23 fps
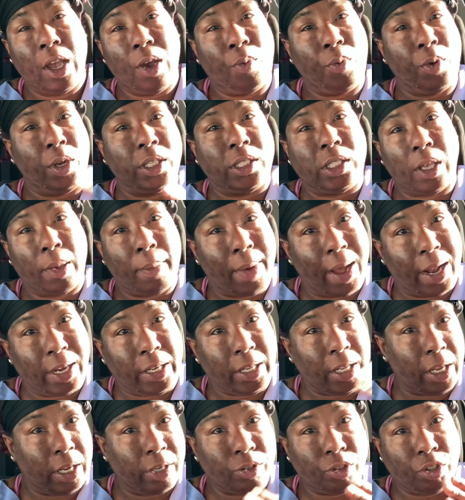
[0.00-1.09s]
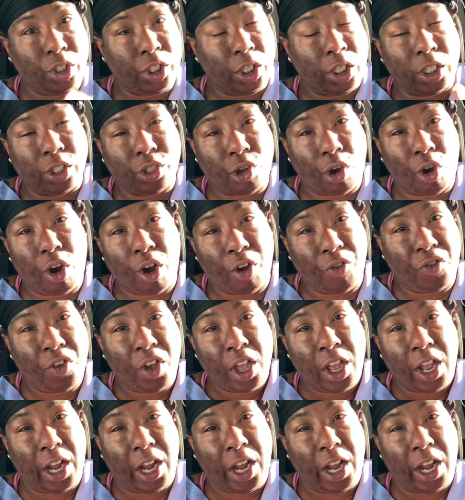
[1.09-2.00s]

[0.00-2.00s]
when somebody energy is off